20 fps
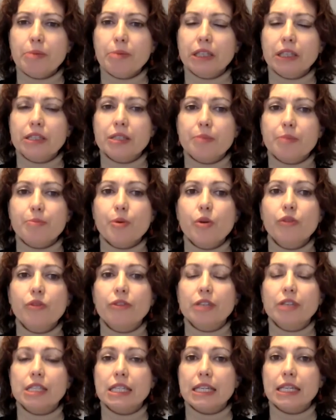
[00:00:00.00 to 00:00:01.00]
into
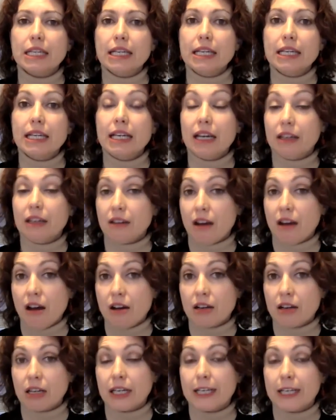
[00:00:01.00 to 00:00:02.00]
poverty and
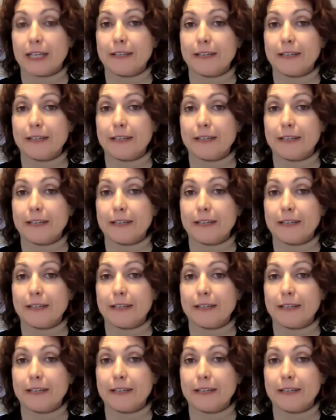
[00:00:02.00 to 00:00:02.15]
hunger.